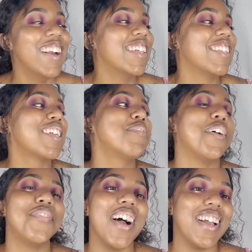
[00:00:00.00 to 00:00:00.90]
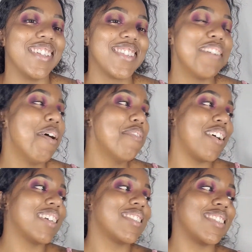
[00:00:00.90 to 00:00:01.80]
That's my fight. My
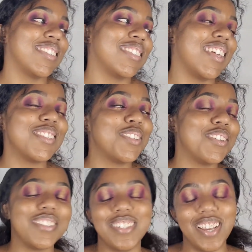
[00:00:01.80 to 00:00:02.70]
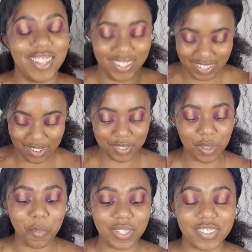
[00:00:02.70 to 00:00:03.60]
fight is, it's not your dad. If
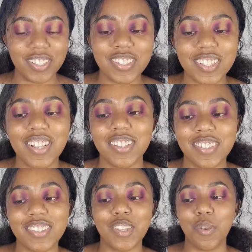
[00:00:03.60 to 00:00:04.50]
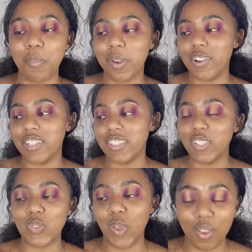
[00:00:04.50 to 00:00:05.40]
someone genetically assisted your parents
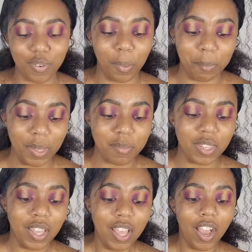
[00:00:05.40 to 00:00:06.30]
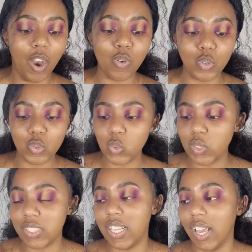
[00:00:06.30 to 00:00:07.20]
into having a baby, I go
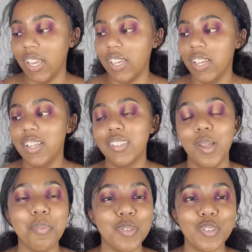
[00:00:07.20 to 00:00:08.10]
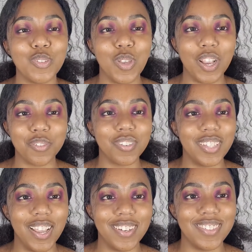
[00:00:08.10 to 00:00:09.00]
shuguti like that person's your actual
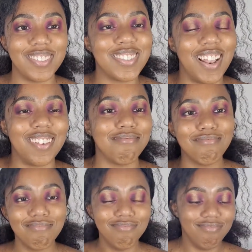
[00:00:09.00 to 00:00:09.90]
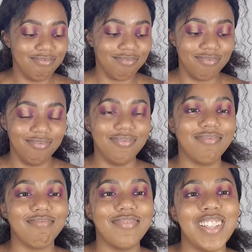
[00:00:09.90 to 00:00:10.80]
dad. It's just like,
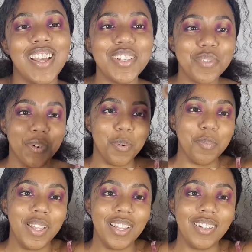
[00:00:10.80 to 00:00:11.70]
I don't know, man.